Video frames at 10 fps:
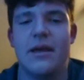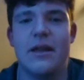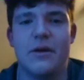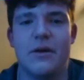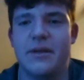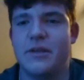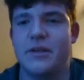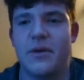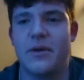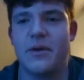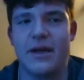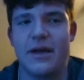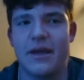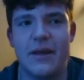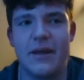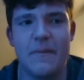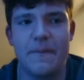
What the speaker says: You'd be super athletic.